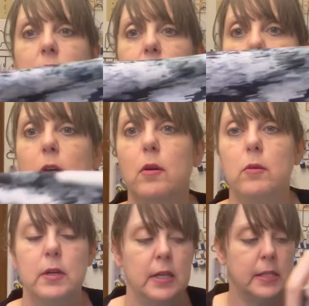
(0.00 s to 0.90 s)
So
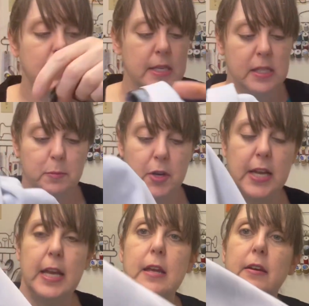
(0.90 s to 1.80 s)
isn't this
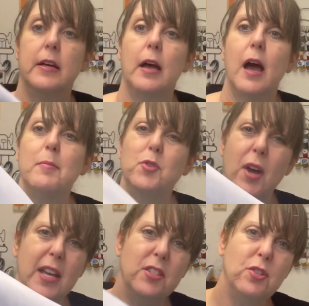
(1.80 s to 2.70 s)
pretty? I'm
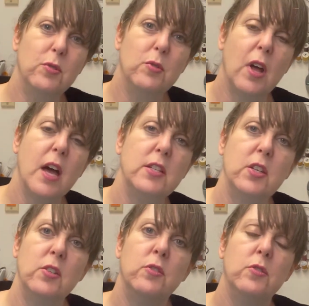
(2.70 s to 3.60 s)
trying to not
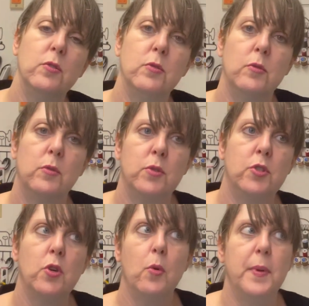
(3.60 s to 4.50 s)
do
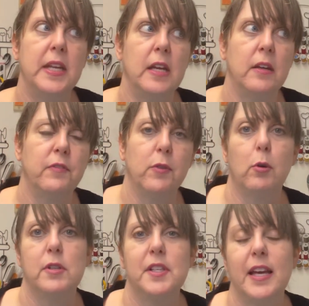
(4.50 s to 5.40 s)
so many
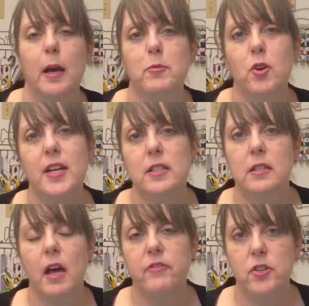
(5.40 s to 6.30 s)
florals. Like, I'm trying to
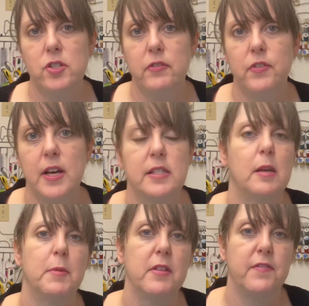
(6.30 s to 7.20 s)
diversify
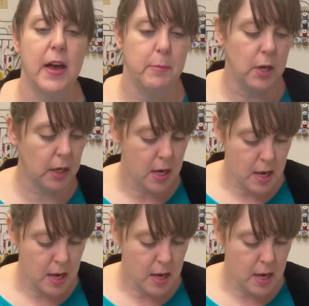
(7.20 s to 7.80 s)
some of the fabric.